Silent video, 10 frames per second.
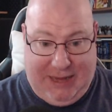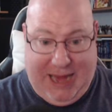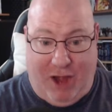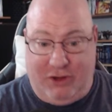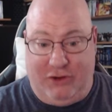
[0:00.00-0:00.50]

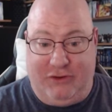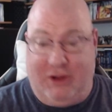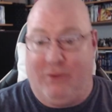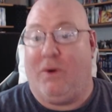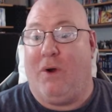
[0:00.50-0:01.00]
characters
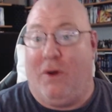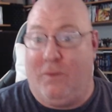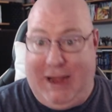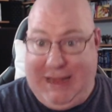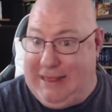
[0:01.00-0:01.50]
that were
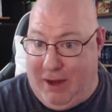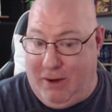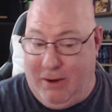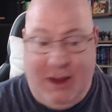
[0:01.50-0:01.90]
already there.